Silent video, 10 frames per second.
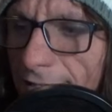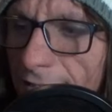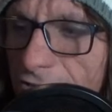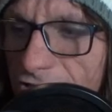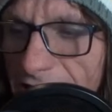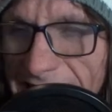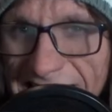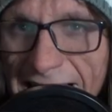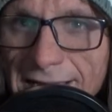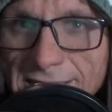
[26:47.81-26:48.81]
She
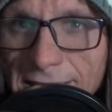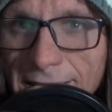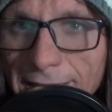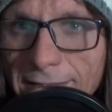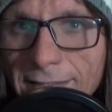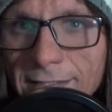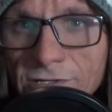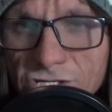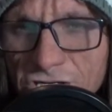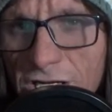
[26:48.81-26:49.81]
takes the
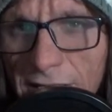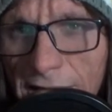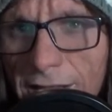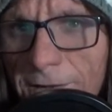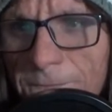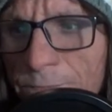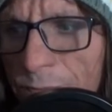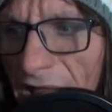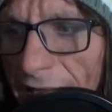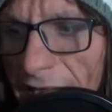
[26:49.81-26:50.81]
chili
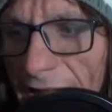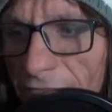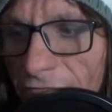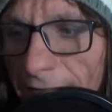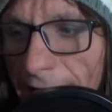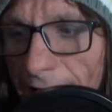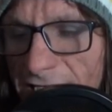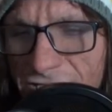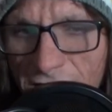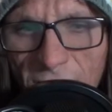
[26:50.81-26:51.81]
in an effort
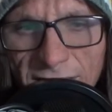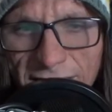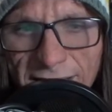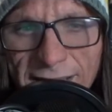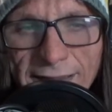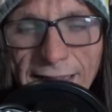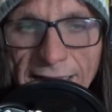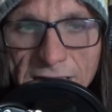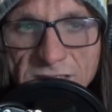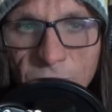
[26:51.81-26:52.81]
because she already
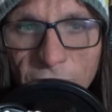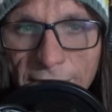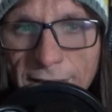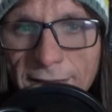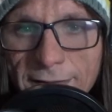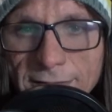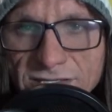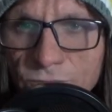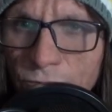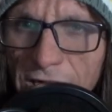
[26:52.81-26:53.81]
at this point
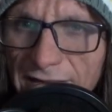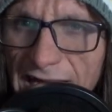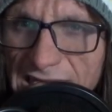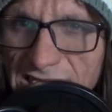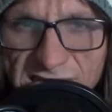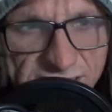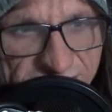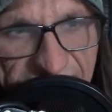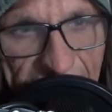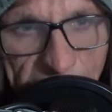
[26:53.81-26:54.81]
realizes
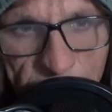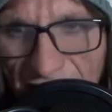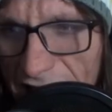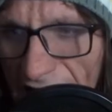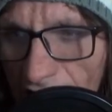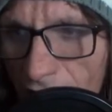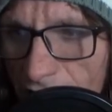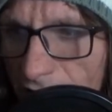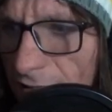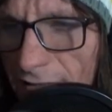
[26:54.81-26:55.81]
Sam and
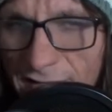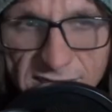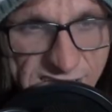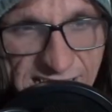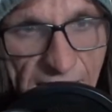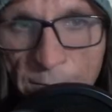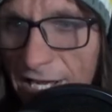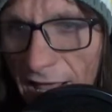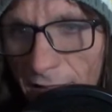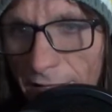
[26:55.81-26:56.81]
Ella, Sam and
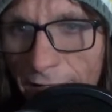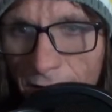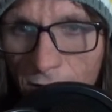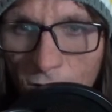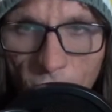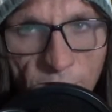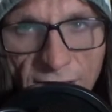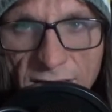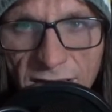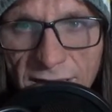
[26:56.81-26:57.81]
Ella, oh my
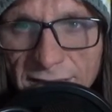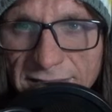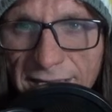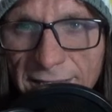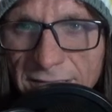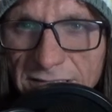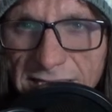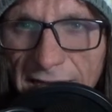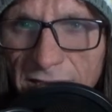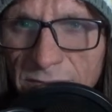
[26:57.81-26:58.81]
God, they're
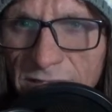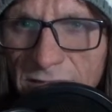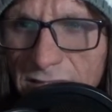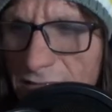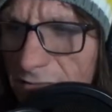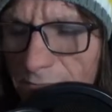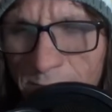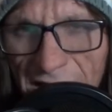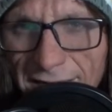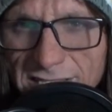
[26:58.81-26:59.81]
terrible
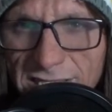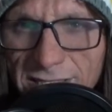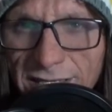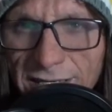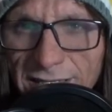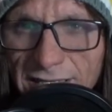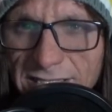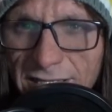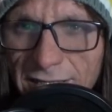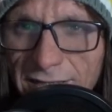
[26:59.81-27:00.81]
bacteria that's
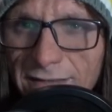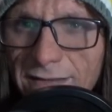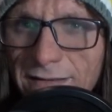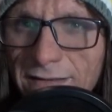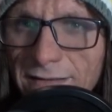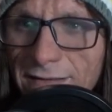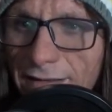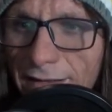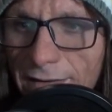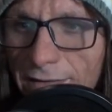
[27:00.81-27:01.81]
going to,
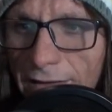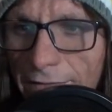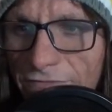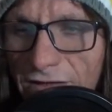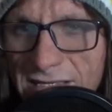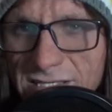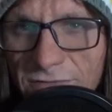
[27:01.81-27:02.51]
you know, infest the